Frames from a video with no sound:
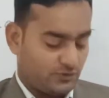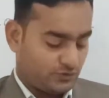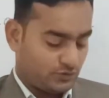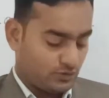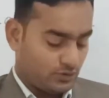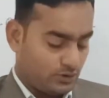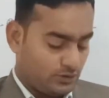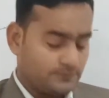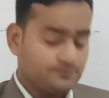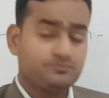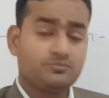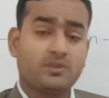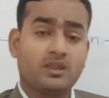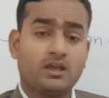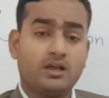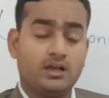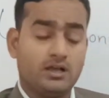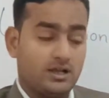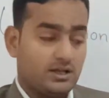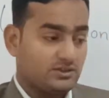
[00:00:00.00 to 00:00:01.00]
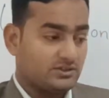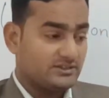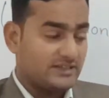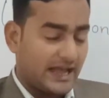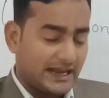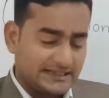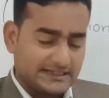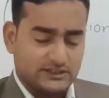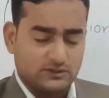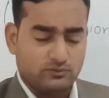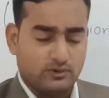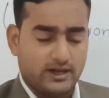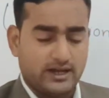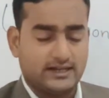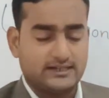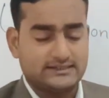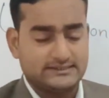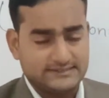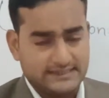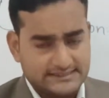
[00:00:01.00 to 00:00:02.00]
So that is
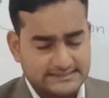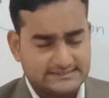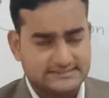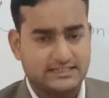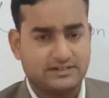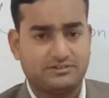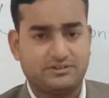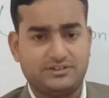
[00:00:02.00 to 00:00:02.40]
the